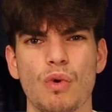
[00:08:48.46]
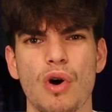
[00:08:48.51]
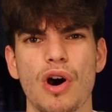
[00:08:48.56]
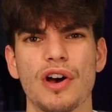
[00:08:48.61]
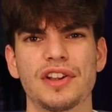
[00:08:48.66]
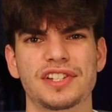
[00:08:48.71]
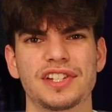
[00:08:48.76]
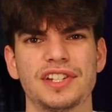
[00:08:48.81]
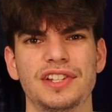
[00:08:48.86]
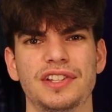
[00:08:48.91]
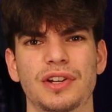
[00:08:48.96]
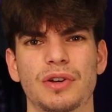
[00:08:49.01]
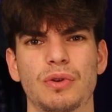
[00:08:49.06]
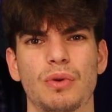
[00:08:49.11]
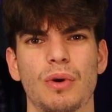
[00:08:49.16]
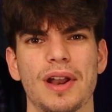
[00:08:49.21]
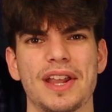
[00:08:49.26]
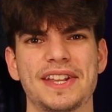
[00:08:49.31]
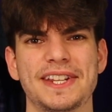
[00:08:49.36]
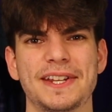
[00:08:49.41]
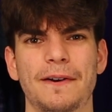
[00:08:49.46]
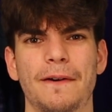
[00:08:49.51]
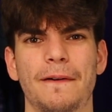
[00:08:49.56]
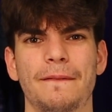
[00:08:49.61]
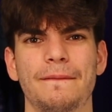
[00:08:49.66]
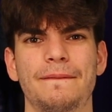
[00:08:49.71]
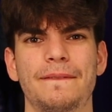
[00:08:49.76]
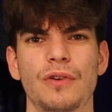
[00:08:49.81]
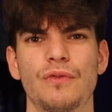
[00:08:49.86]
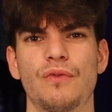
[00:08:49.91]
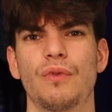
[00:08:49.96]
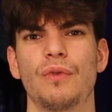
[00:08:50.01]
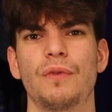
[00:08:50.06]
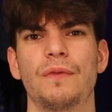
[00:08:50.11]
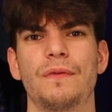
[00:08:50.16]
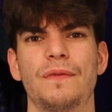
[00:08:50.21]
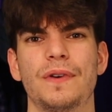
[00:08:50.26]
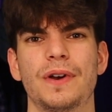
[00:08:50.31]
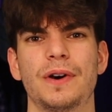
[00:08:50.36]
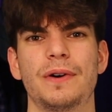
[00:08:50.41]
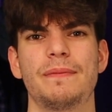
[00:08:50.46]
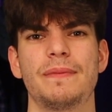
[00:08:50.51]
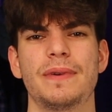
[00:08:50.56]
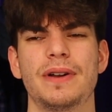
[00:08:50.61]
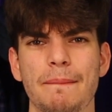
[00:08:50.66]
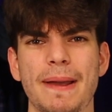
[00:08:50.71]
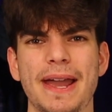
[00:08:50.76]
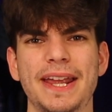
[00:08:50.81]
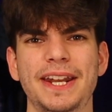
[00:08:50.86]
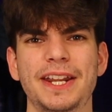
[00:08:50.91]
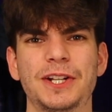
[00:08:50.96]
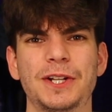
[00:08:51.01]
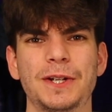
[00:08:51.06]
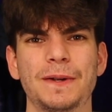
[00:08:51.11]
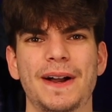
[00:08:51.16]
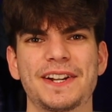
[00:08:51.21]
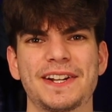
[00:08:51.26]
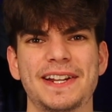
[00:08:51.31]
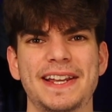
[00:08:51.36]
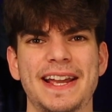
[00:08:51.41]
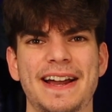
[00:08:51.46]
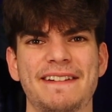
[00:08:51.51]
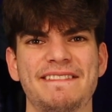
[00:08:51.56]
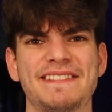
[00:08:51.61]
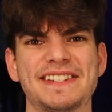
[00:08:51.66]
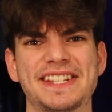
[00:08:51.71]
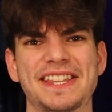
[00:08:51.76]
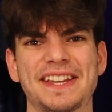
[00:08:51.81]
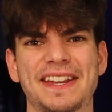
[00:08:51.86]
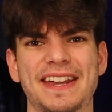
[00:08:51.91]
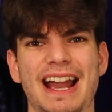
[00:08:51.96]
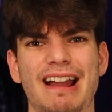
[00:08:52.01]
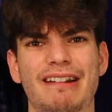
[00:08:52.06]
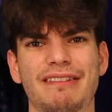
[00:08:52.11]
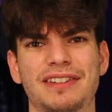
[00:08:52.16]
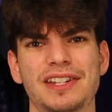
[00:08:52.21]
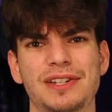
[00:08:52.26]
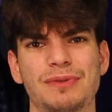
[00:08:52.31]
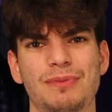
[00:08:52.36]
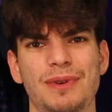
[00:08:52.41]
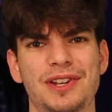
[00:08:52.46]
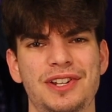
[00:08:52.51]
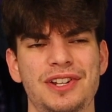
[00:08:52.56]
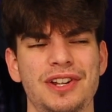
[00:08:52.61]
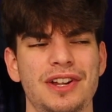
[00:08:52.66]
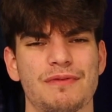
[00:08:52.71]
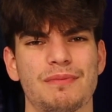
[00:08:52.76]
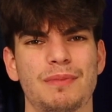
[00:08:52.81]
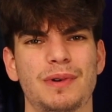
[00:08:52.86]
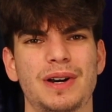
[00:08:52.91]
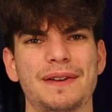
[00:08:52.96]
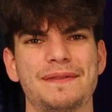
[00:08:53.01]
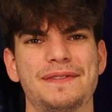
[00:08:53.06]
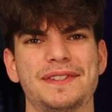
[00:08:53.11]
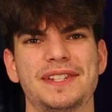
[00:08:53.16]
worsen the quality of the overall film. The main issue I actually have is the characters, which from what I've